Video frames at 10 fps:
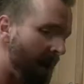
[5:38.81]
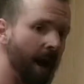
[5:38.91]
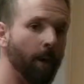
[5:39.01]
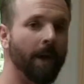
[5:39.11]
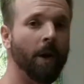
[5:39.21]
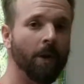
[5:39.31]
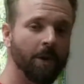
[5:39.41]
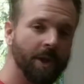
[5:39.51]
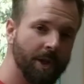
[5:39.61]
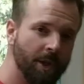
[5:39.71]
How do I know they're
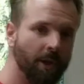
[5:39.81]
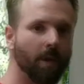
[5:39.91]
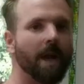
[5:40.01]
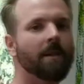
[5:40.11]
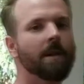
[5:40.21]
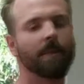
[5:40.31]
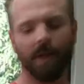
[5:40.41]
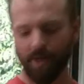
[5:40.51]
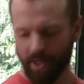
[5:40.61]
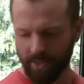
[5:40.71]
seasoned correctly?
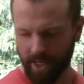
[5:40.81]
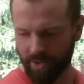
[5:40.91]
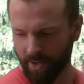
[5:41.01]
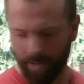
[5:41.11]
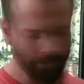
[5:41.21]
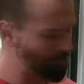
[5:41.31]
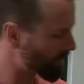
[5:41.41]
Because I tasted them.